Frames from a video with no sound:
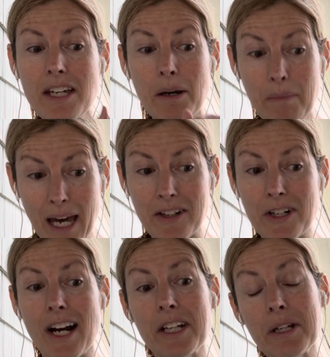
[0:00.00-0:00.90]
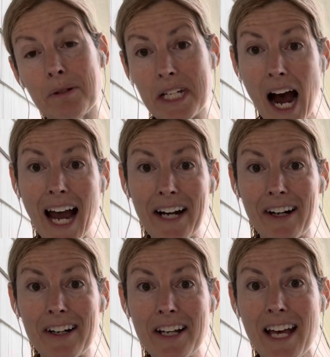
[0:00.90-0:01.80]
commander, and he
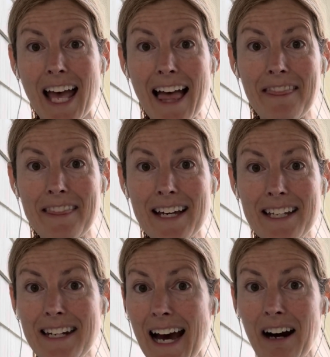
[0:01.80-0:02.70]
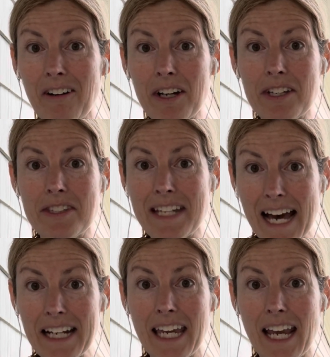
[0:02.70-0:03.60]
retired, and then now is
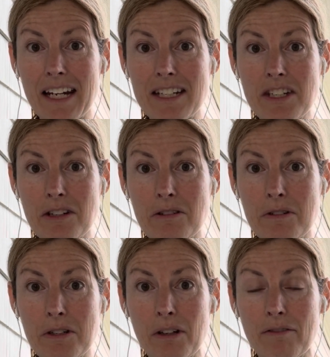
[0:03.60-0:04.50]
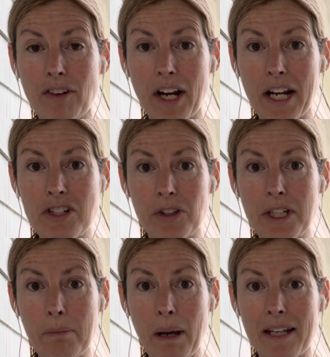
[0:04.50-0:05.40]
dedicated to doing financial
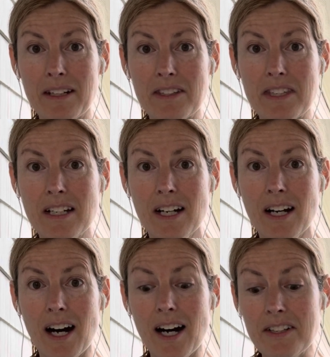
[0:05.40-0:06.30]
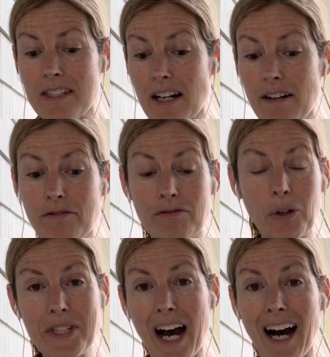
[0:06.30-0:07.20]
independence stuff
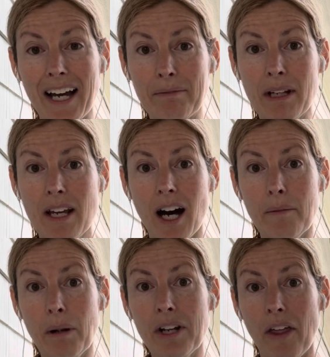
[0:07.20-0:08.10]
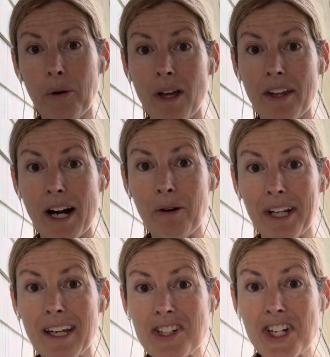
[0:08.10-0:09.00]
full-time. Another one that I want to
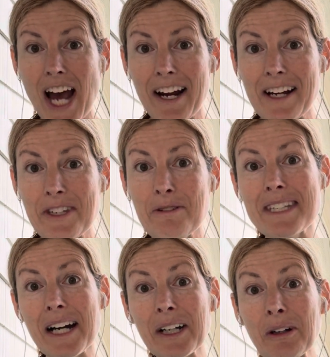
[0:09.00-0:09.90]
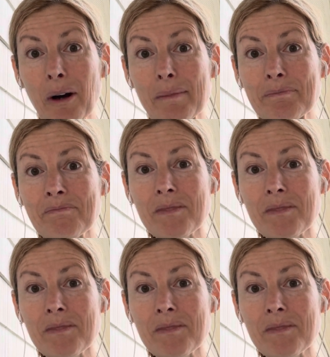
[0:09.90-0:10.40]
give a shout-out to is Doug Norman.